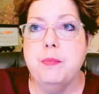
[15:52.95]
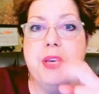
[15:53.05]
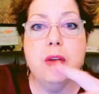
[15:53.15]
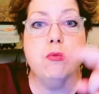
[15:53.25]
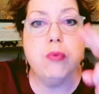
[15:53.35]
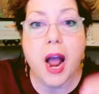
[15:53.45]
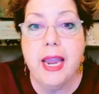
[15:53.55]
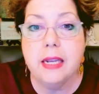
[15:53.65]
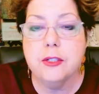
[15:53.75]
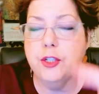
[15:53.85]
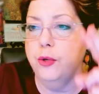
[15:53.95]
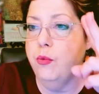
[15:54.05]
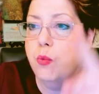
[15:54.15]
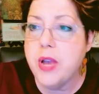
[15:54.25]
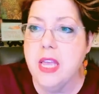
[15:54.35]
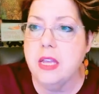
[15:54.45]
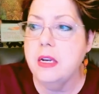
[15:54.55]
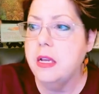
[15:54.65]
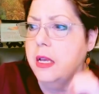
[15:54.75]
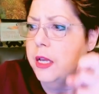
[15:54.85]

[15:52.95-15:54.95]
be right, to win,